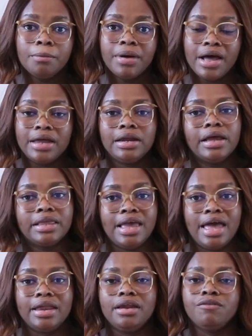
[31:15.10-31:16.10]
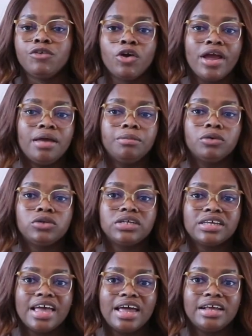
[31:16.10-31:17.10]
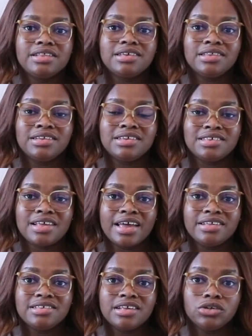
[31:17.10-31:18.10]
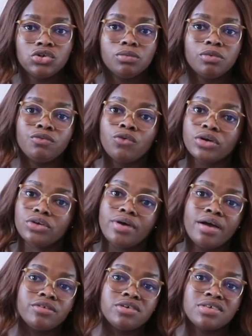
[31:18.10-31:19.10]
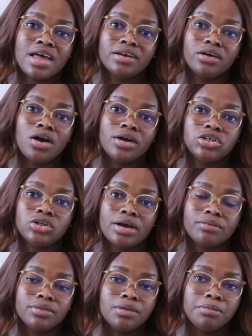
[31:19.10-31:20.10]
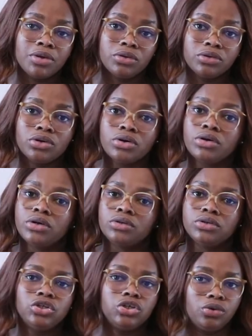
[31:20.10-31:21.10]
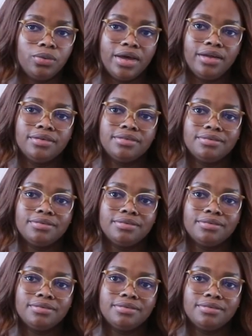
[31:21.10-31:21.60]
But again, if you're able to get into the design center before you ever sign a contract with the builder, do it.